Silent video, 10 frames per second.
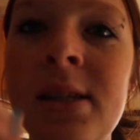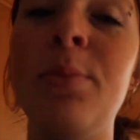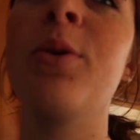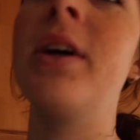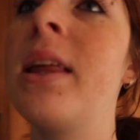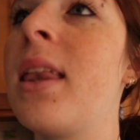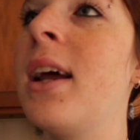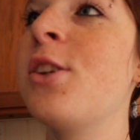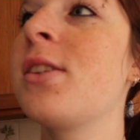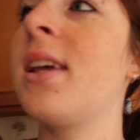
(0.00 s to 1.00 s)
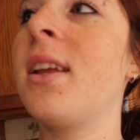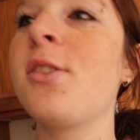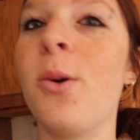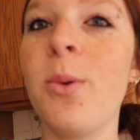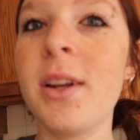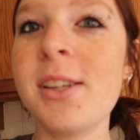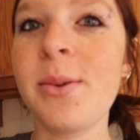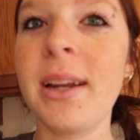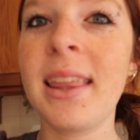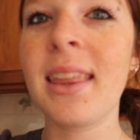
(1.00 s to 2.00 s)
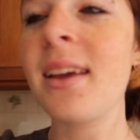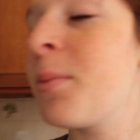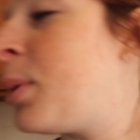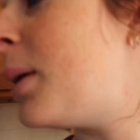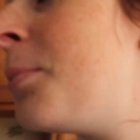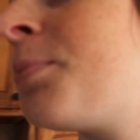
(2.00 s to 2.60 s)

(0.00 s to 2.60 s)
to breathe and I just like don't want to do anything, but